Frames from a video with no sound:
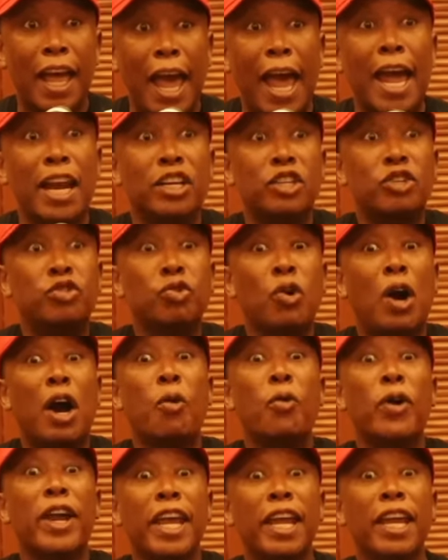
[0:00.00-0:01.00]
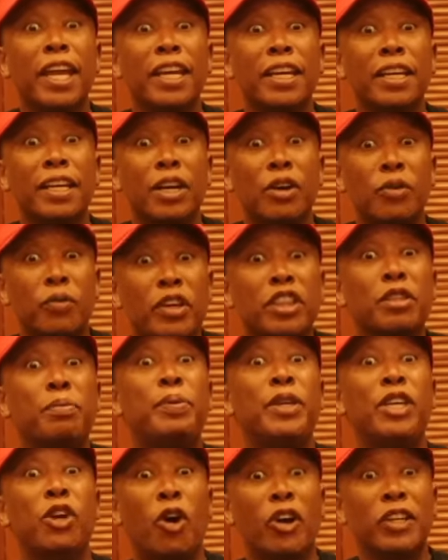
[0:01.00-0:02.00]
and do away
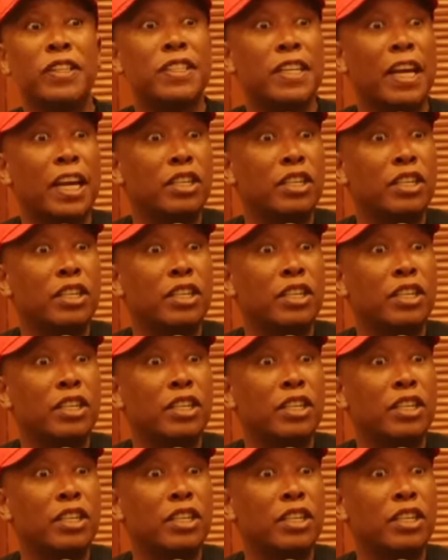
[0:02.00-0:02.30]
with Beyonce.